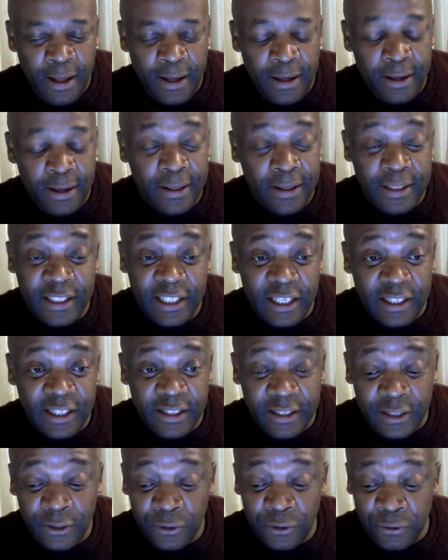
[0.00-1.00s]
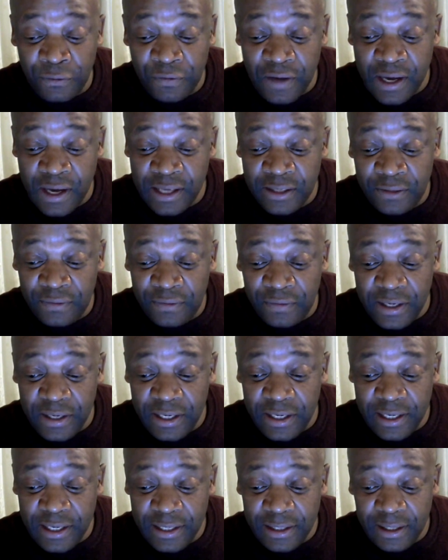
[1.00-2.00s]
chances of us
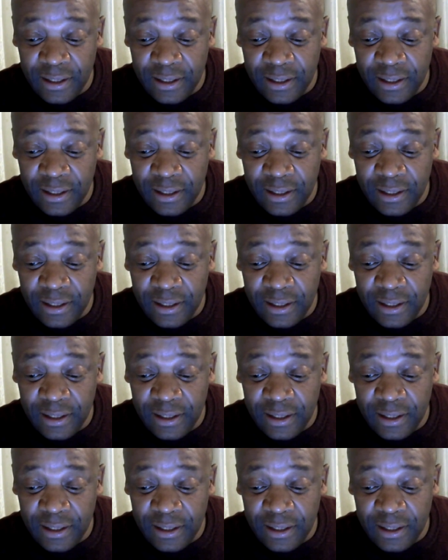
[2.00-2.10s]
failing,